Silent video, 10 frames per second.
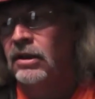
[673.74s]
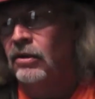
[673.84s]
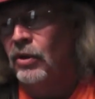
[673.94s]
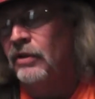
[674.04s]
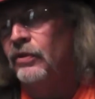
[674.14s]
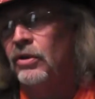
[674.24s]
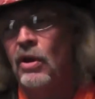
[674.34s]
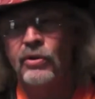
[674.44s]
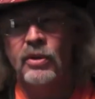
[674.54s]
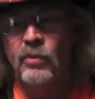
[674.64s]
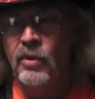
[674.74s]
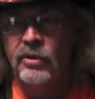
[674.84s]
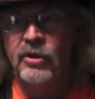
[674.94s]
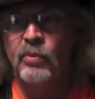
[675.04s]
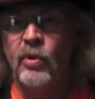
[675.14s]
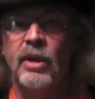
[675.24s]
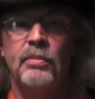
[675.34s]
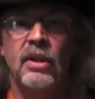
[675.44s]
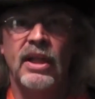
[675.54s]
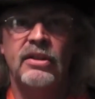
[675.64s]
or if you know someone someone that
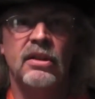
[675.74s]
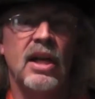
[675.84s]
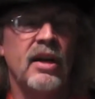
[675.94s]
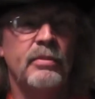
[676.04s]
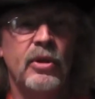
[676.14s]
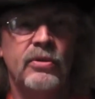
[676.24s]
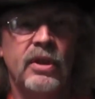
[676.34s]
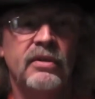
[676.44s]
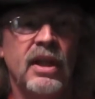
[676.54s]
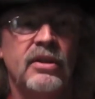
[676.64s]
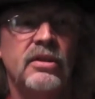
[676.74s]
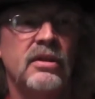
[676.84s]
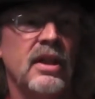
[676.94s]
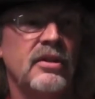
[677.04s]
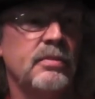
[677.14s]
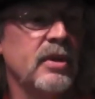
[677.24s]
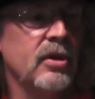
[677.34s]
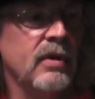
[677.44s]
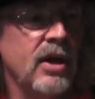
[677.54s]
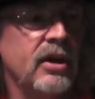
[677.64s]
plays a lot of music that's that's been
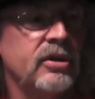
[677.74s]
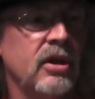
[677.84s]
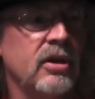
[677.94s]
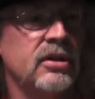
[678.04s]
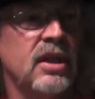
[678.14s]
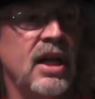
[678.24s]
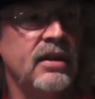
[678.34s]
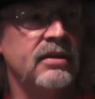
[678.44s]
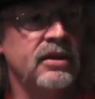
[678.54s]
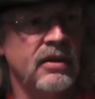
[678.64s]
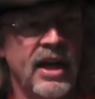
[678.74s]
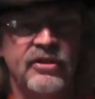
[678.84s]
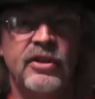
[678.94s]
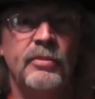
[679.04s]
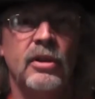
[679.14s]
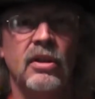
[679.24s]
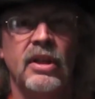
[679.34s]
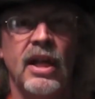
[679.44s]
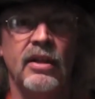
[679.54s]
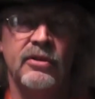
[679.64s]
around guitars a lot, you know, ask them to
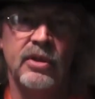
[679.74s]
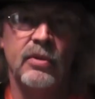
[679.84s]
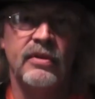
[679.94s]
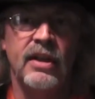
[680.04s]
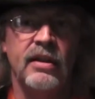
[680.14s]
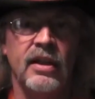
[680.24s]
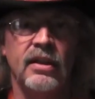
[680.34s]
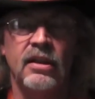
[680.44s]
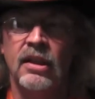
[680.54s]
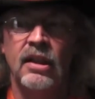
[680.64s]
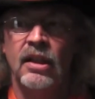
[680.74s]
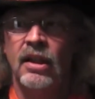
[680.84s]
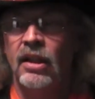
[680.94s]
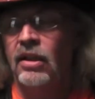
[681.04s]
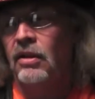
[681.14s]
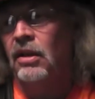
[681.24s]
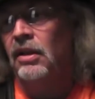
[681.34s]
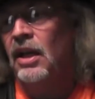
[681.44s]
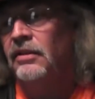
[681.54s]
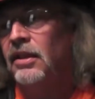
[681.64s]
look at it and see what they think. You know, a
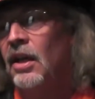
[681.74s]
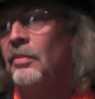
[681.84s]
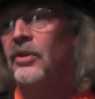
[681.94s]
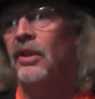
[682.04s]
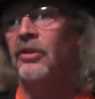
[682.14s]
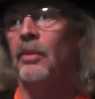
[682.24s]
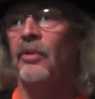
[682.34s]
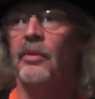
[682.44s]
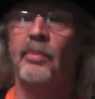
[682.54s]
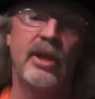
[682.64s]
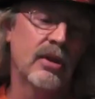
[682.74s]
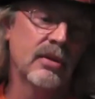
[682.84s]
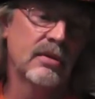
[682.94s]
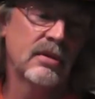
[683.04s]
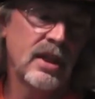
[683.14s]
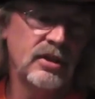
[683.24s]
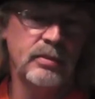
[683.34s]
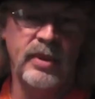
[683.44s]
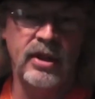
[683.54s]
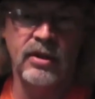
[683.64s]
lot of times at some of the bigger at the
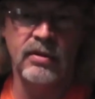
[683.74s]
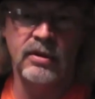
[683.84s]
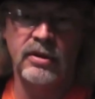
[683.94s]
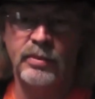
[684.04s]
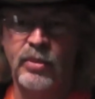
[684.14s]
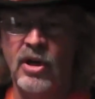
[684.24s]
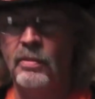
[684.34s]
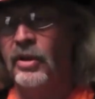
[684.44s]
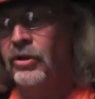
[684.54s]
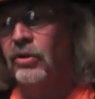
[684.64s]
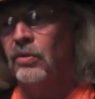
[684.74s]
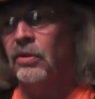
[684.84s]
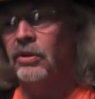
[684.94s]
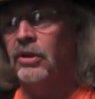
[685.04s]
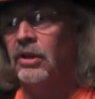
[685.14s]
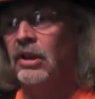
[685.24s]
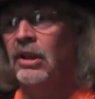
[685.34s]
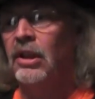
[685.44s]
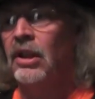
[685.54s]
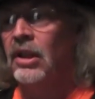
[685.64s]
bigger uh, department stores,
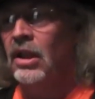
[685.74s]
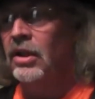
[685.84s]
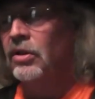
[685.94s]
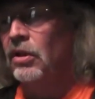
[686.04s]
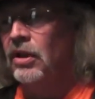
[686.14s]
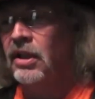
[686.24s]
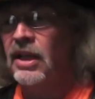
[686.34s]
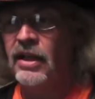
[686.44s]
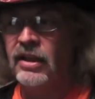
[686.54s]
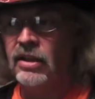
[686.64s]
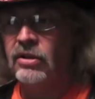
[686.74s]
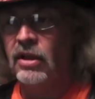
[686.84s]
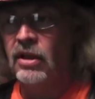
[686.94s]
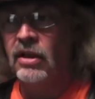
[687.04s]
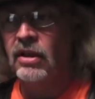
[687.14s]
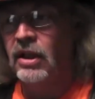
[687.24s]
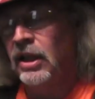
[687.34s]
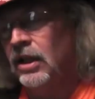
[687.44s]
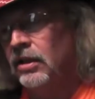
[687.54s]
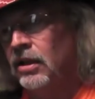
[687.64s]
uh, you're looking at a guitar
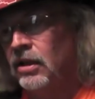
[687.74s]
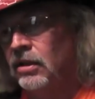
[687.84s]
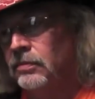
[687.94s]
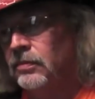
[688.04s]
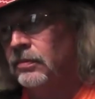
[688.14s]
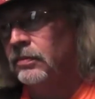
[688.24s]
and um,